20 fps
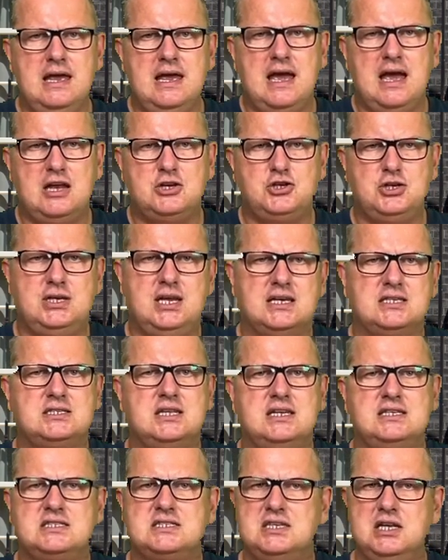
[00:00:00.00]
And she does
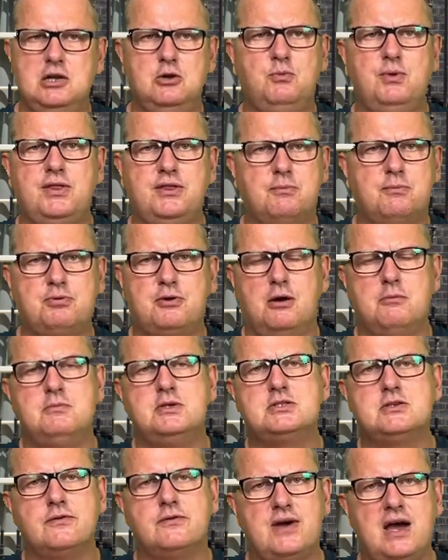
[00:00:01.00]
that still with the
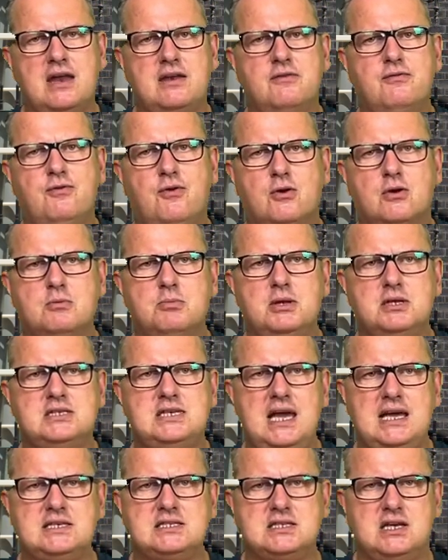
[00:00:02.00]
promise of unaffordable
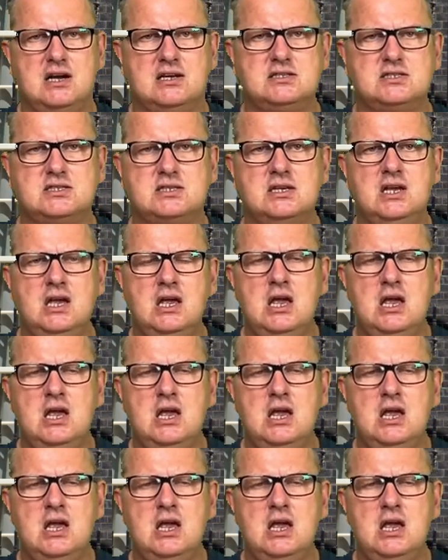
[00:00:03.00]
tax cuts,